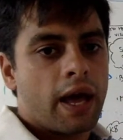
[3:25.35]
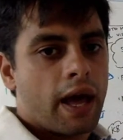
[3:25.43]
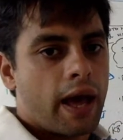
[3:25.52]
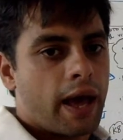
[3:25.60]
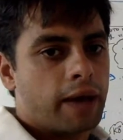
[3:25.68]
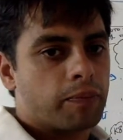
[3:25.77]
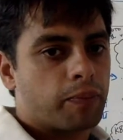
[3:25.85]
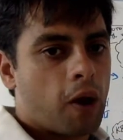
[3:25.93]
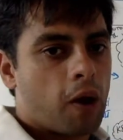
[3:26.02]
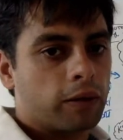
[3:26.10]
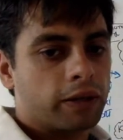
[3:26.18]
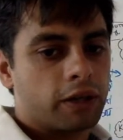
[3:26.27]
and
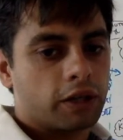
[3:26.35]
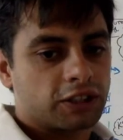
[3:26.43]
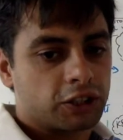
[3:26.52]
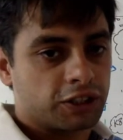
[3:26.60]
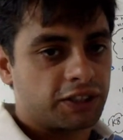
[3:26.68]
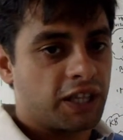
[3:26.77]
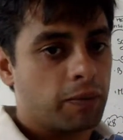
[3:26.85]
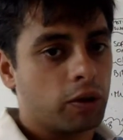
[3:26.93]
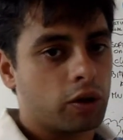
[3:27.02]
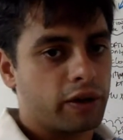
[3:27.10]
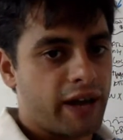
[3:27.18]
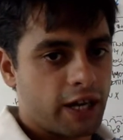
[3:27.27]
probably not such a stable
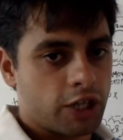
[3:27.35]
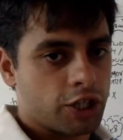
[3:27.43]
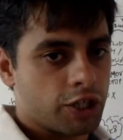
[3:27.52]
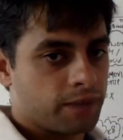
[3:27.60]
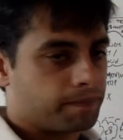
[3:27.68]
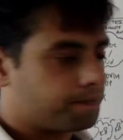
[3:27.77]
connection.